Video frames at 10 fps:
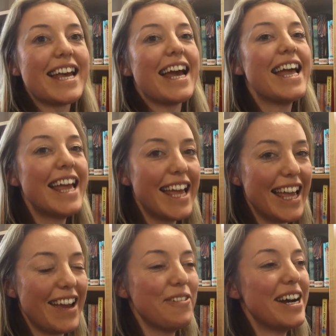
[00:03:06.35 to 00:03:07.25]
Yeah,
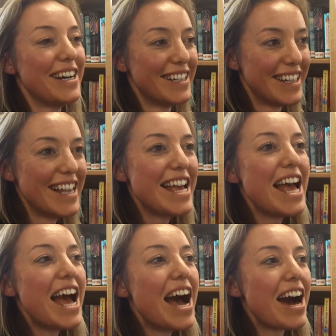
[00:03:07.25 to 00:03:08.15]
well,
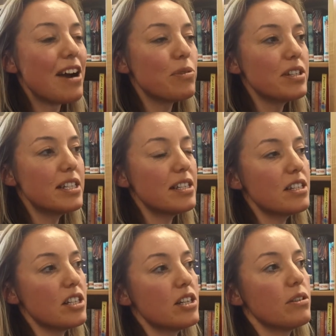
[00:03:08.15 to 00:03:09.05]
I wanted
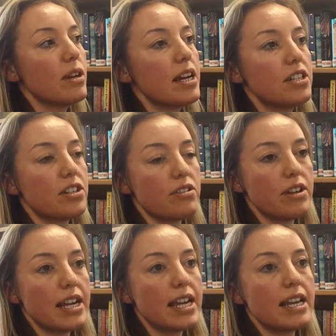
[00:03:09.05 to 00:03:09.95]
to do a
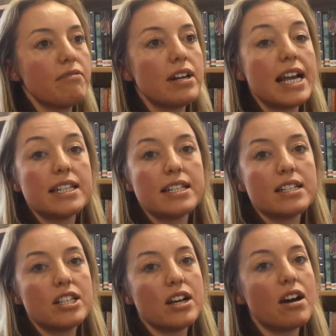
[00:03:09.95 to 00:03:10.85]
degree
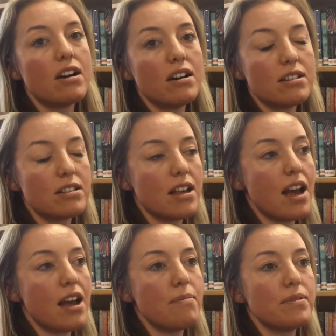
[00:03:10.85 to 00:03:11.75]
related to art,
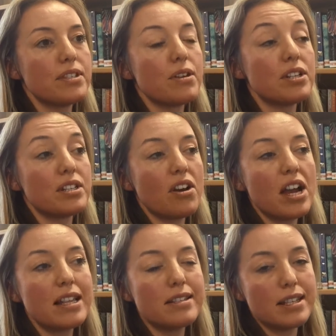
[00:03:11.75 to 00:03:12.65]
so
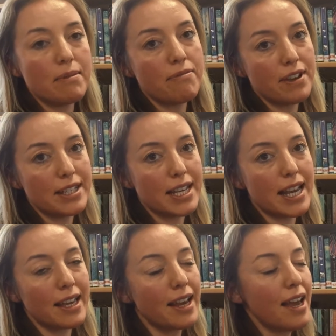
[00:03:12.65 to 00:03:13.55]
design seemed
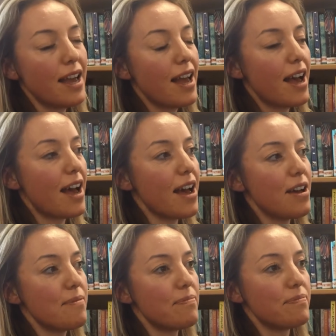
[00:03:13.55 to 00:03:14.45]
fitting.
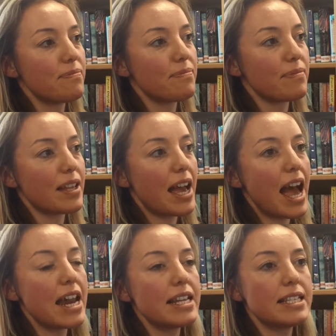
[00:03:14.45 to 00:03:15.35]

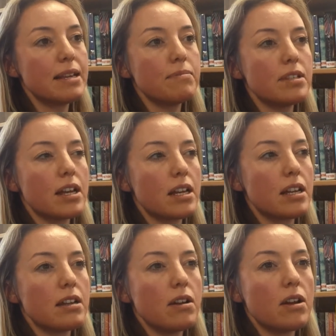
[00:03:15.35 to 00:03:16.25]
And it seems like
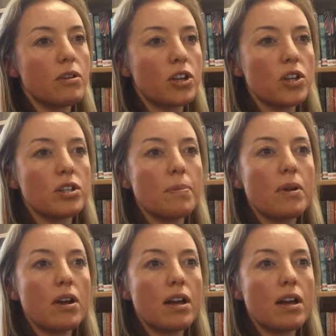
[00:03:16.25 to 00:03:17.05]
a good